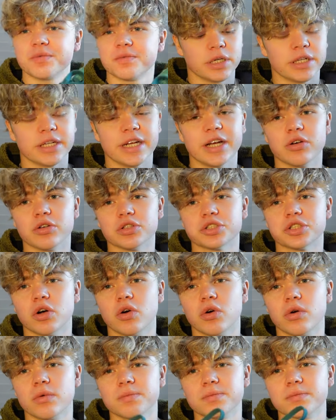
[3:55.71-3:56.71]
And they're
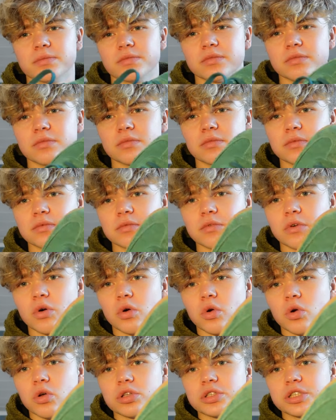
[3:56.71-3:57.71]
also
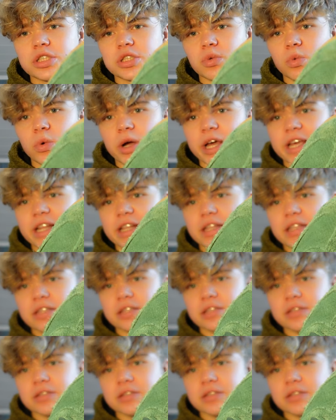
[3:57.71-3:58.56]
all suede.